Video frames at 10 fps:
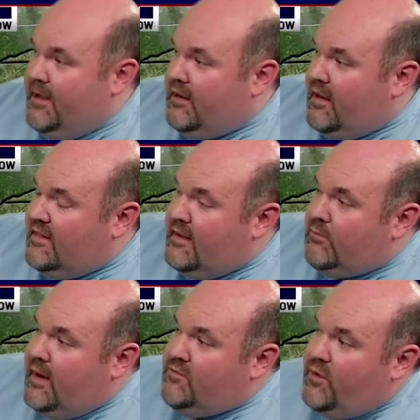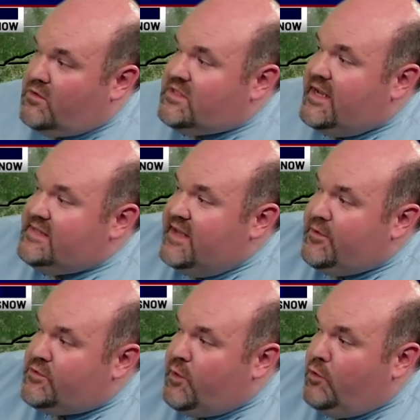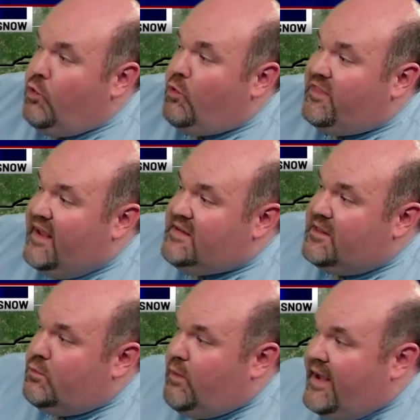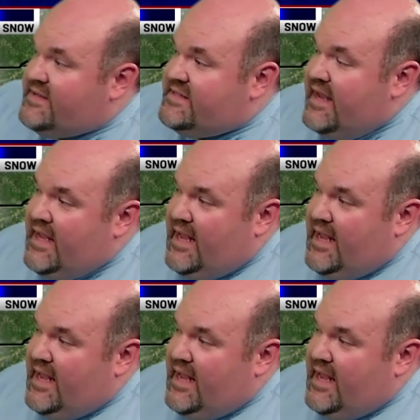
A lot of that rainfall stays either to our north and to the west,